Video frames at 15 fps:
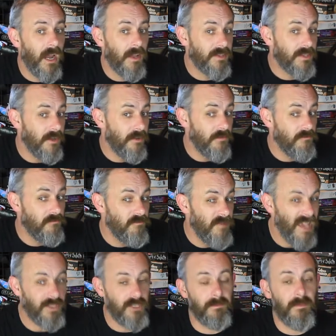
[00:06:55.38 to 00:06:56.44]
so
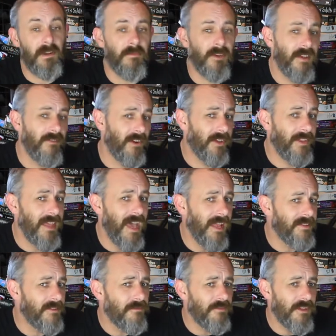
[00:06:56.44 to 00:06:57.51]
yes, you probably want to have a look at
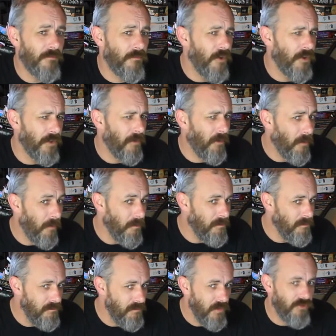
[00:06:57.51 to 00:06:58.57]
that. Also, while you're
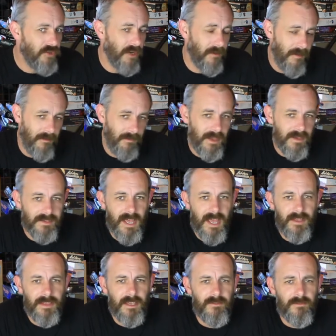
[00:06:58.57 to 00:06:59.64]
mooching around that
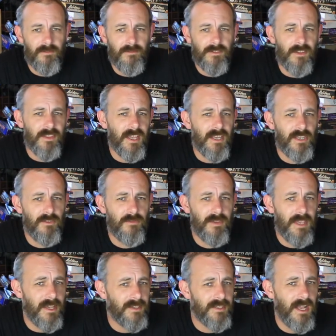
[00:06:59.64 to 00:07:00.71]
stand, they've also got their new
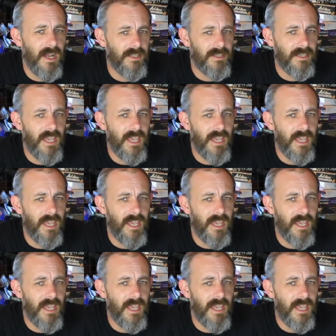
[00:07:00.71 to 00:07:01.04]
Kickstarter